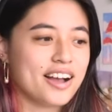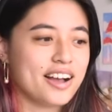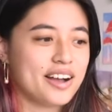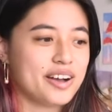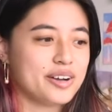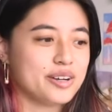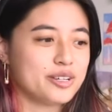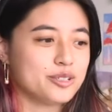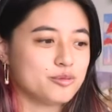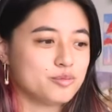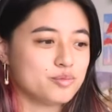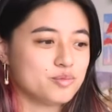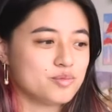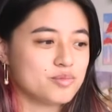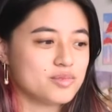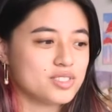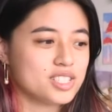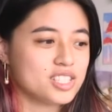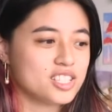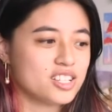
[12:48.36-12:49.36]

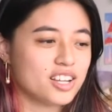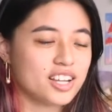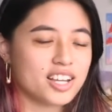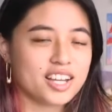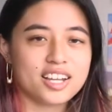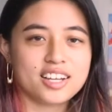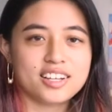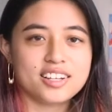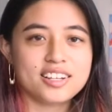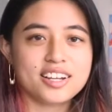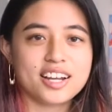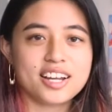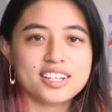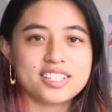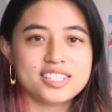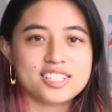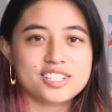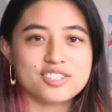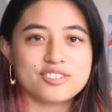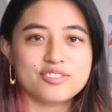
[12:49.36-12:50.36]
So I can
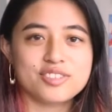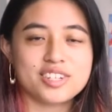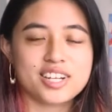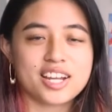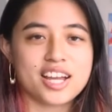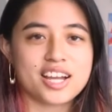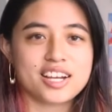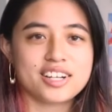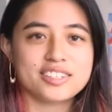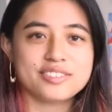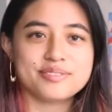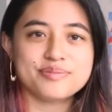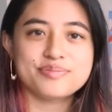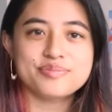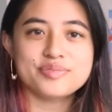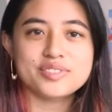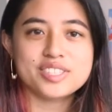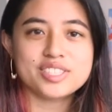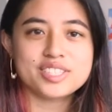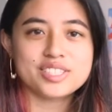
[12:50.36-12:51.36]
kind of chill for now,
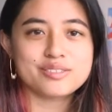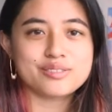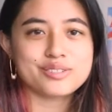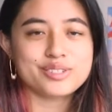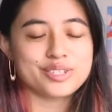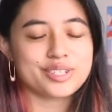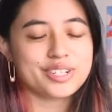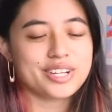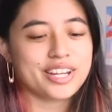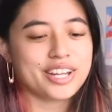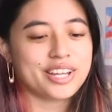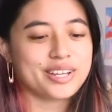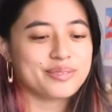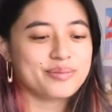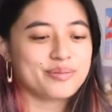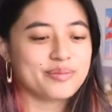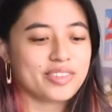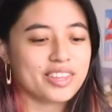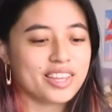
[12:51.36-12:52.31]
do some drawing.